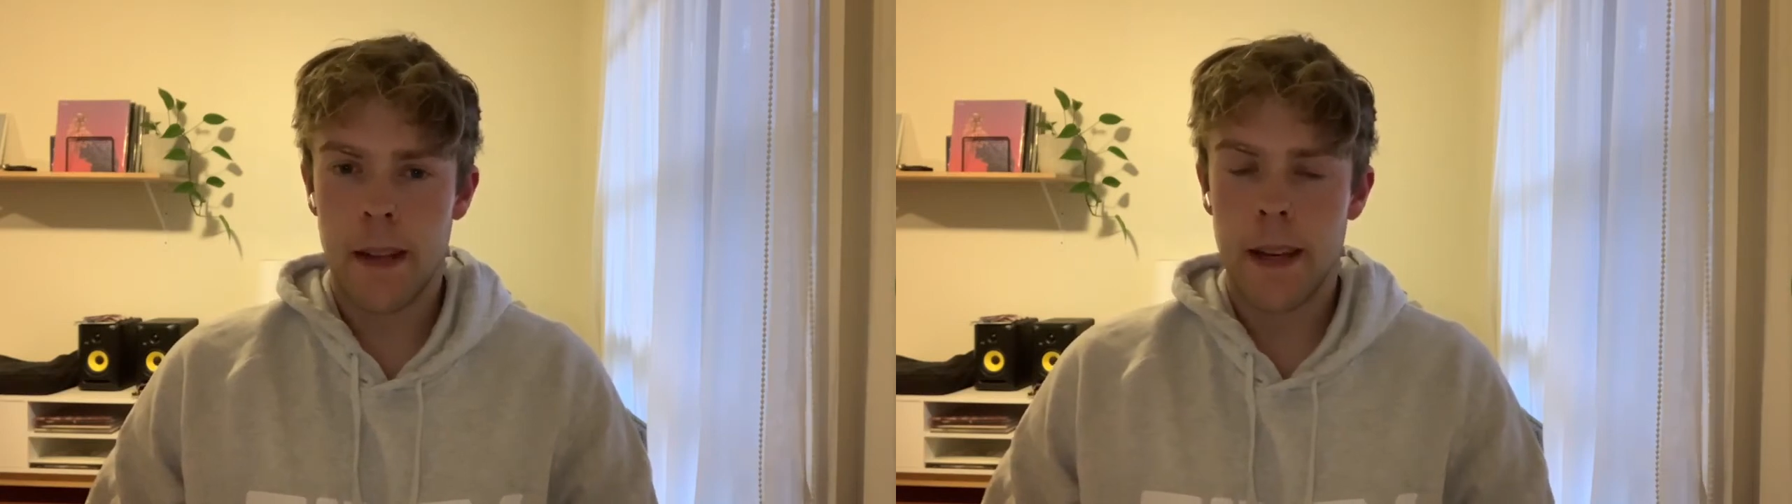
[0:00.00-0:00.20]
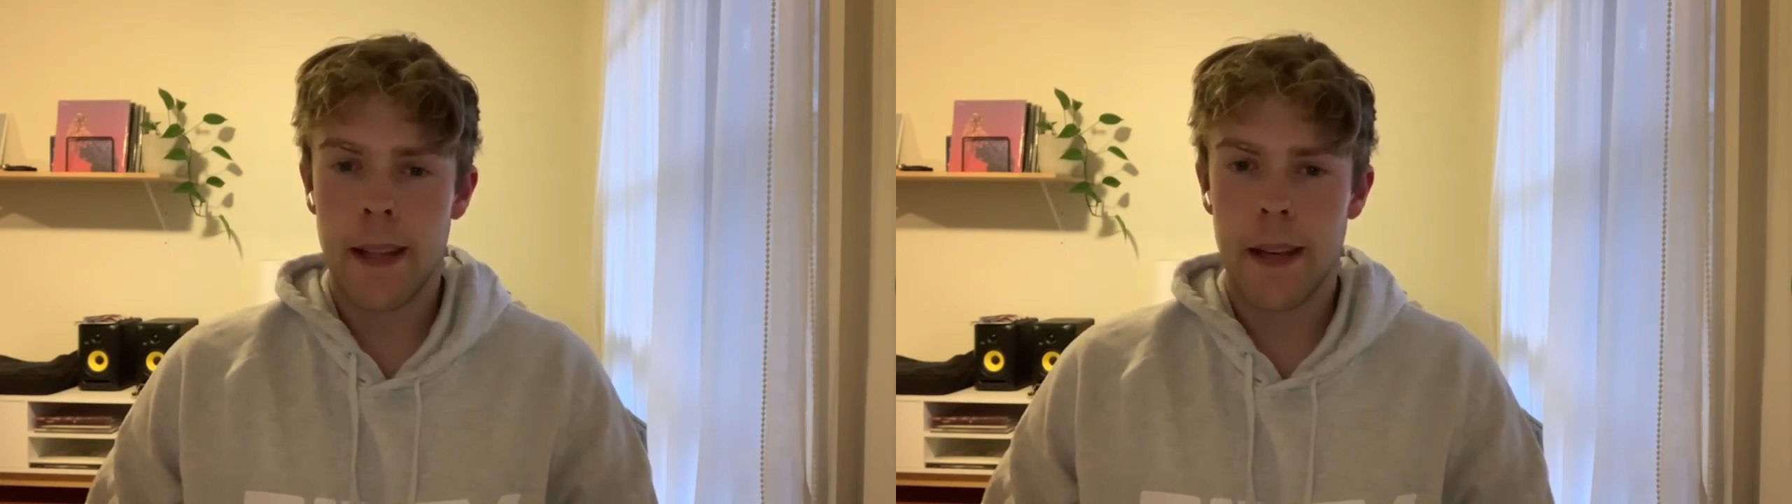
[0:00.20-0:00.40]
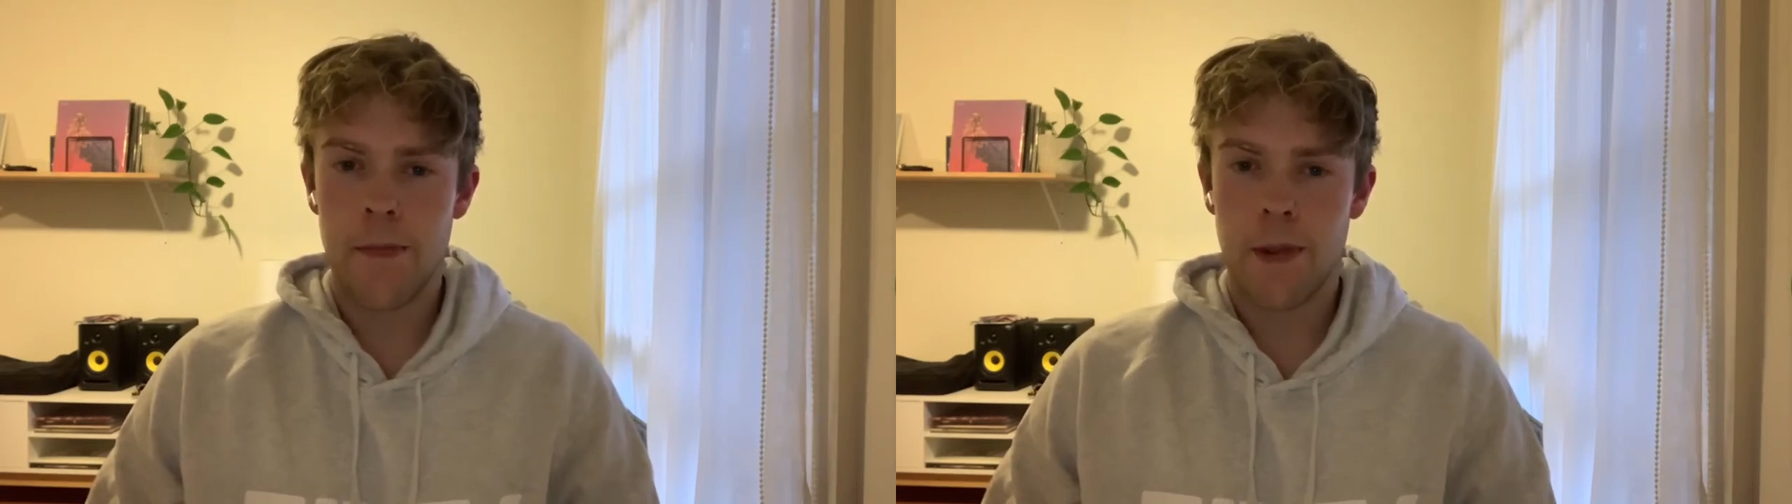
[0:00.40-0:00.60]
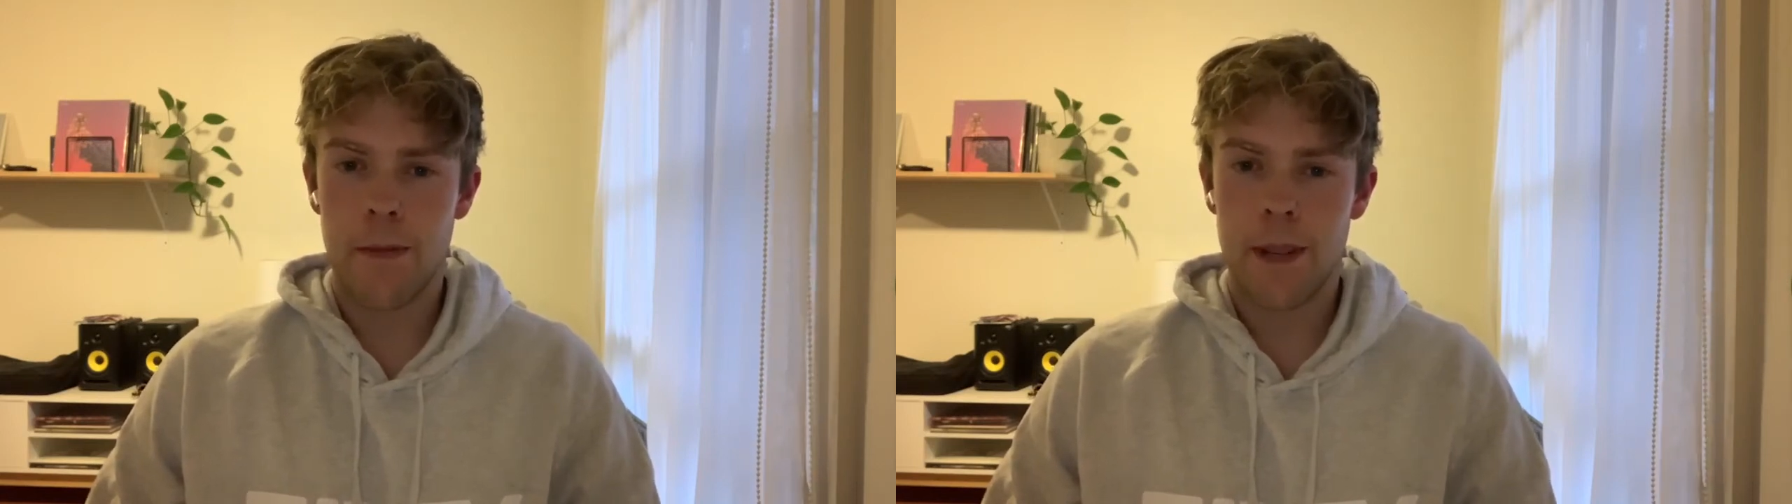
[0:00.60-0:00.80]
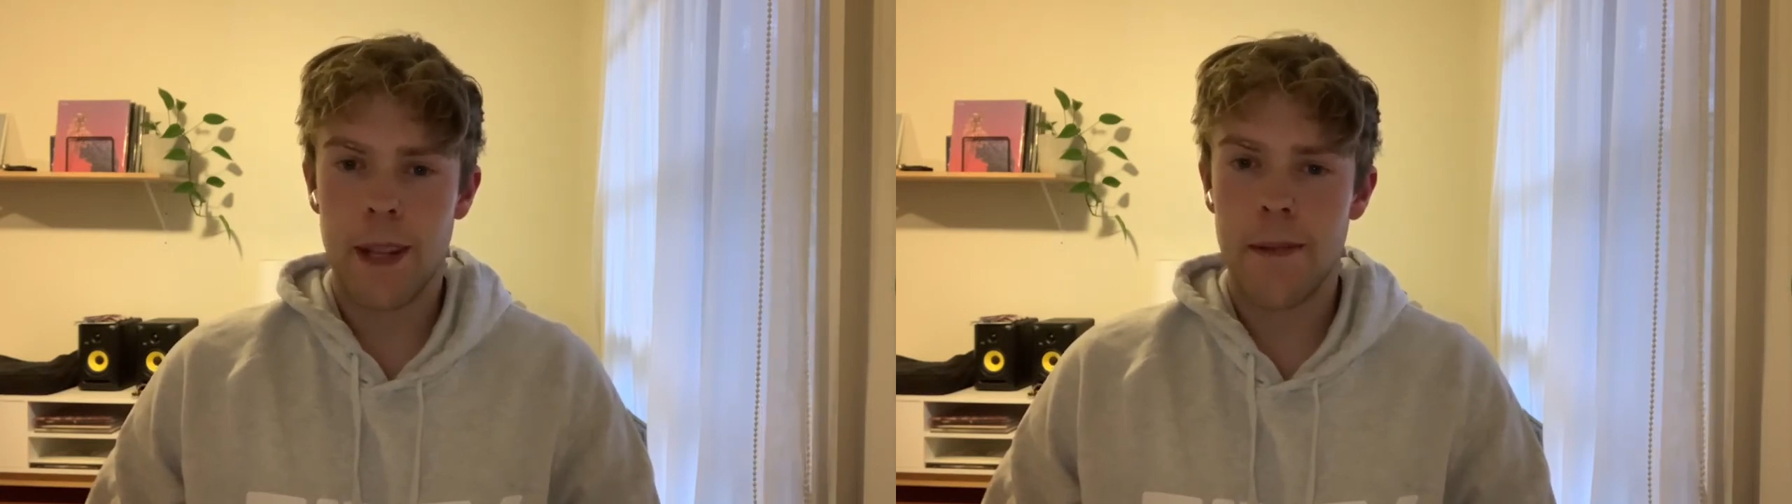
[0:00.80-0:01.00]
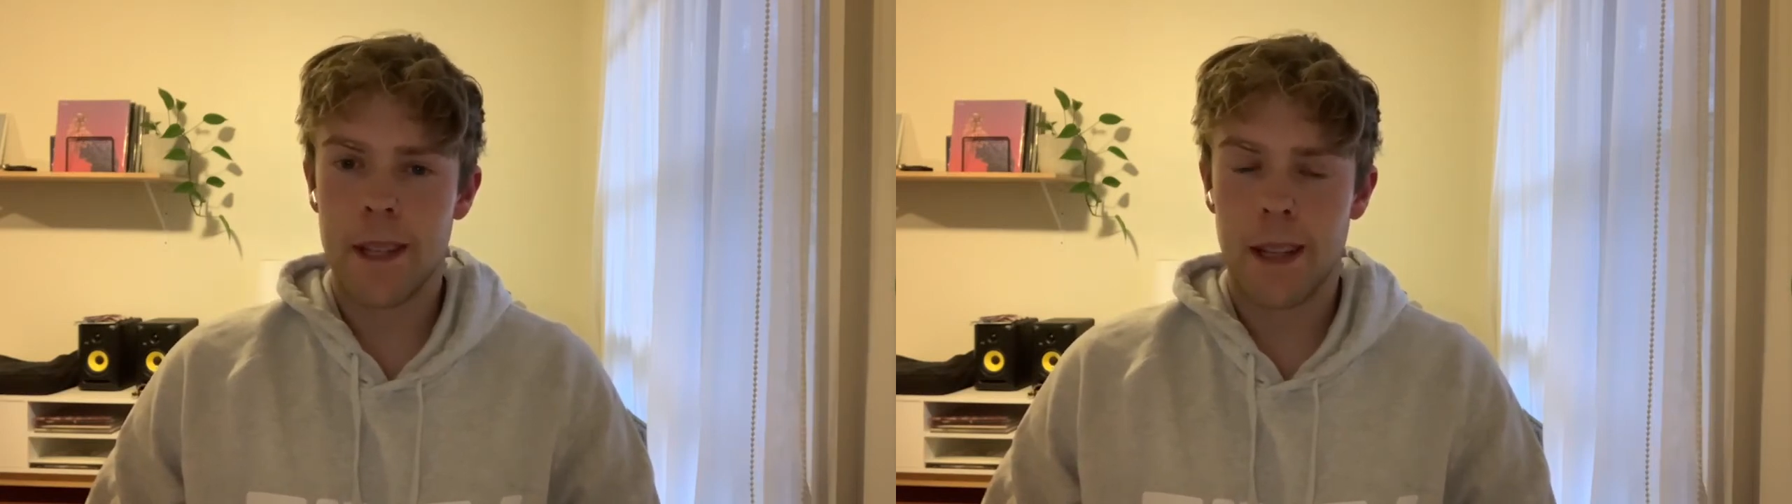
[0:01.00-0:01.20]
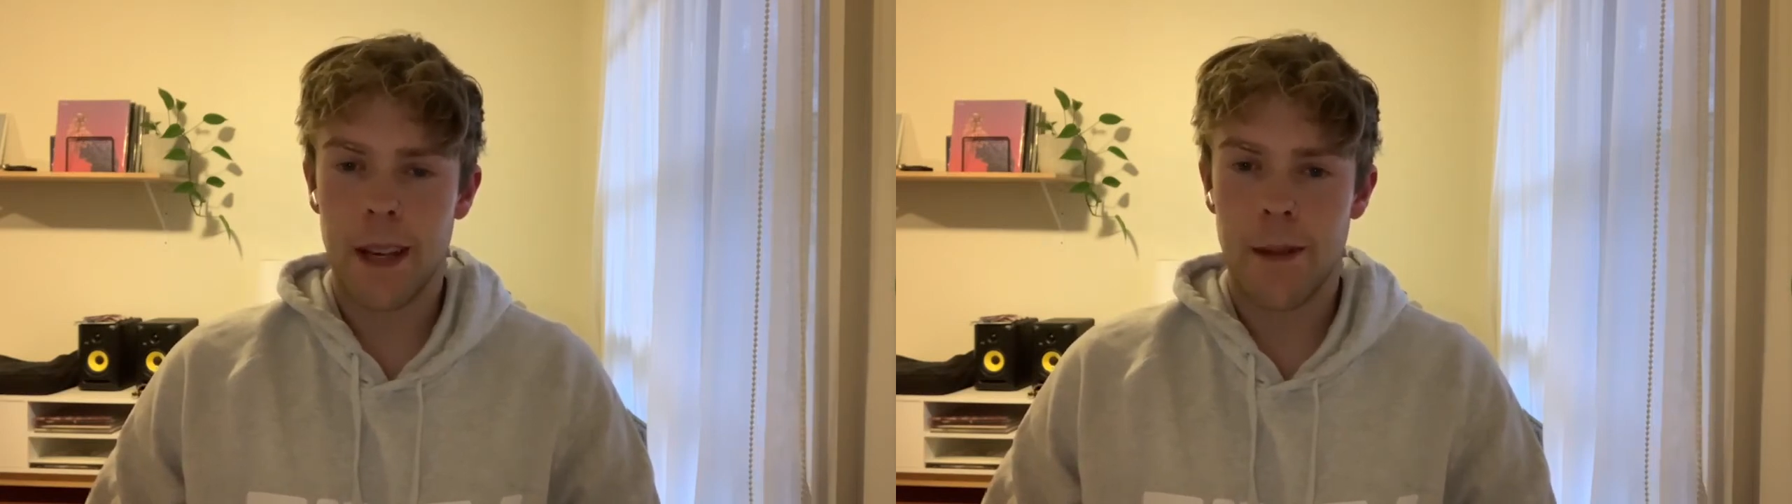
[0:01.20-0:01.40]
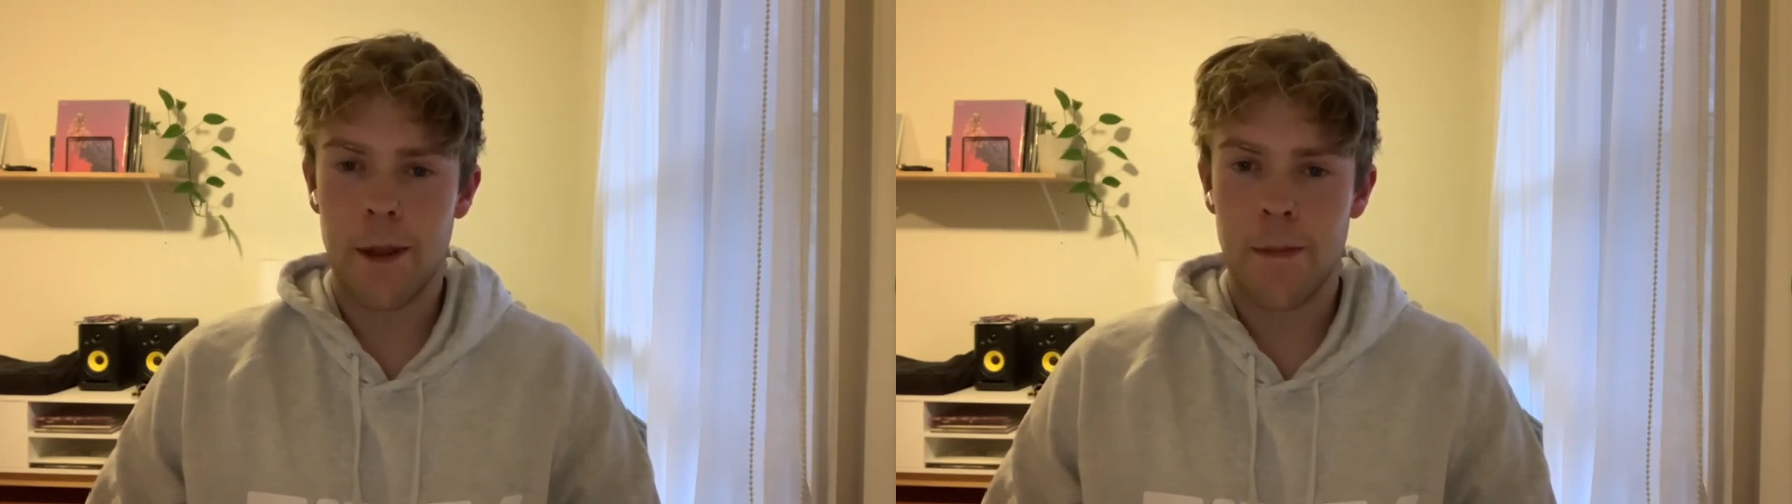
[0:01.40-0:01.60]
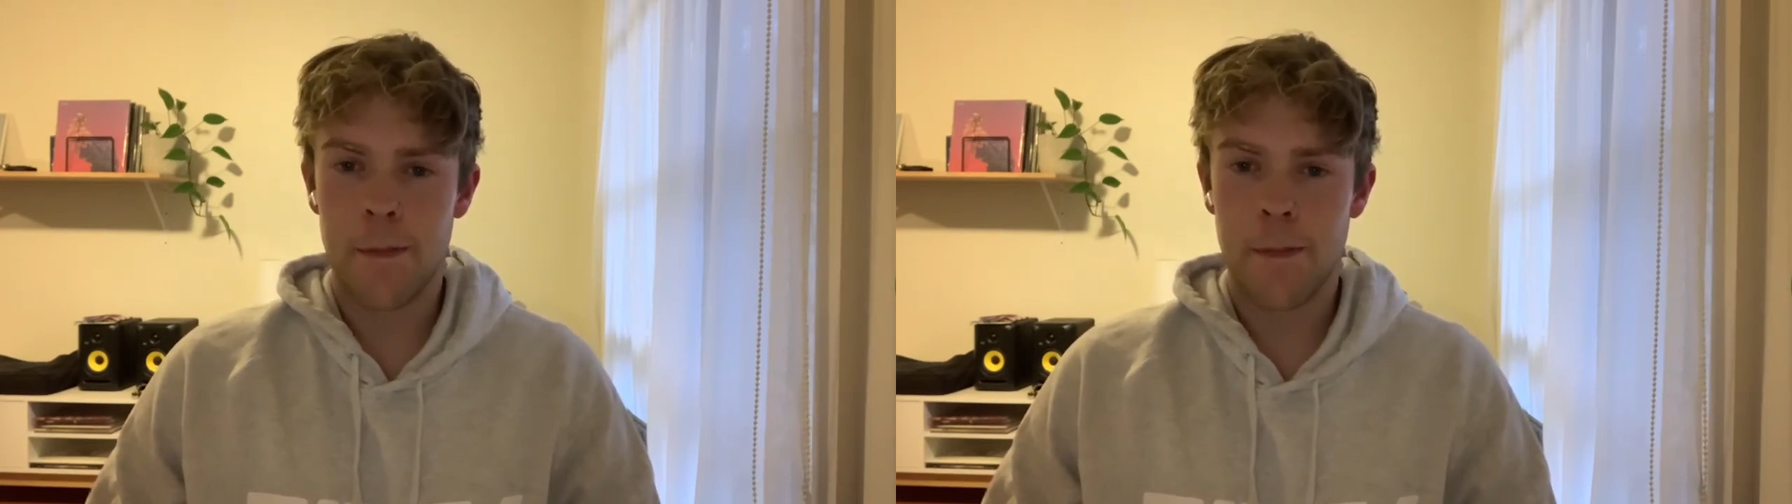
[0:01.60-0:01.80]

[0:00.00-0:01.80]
and that you promise never to leave them.